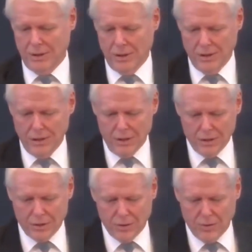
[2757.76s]

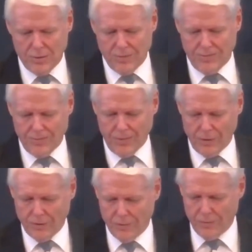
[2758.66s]
So, the,
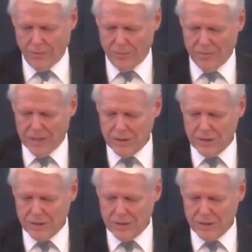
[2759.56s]
the message